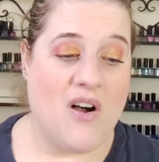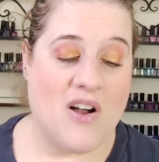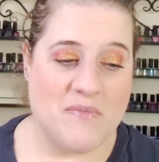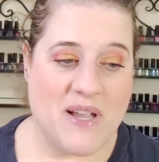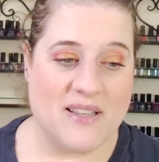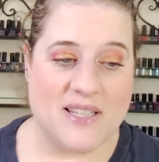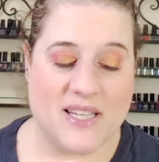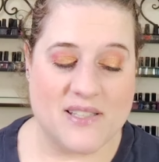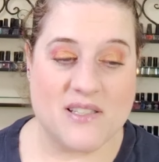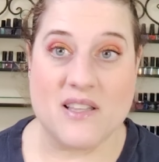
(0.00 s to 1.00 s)
on my
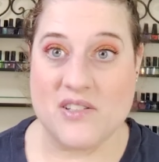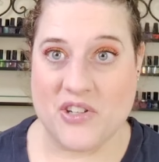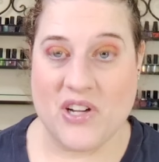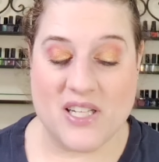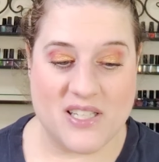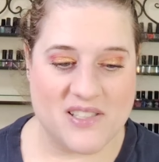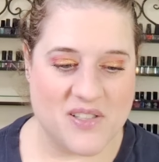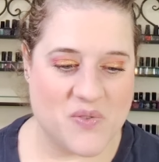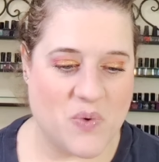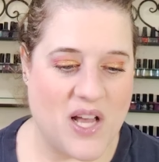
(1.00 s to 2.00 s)
list, these are indies
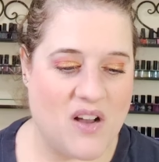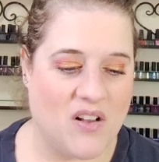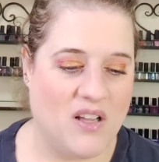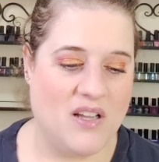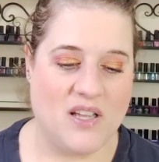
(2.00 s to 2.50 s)
as well,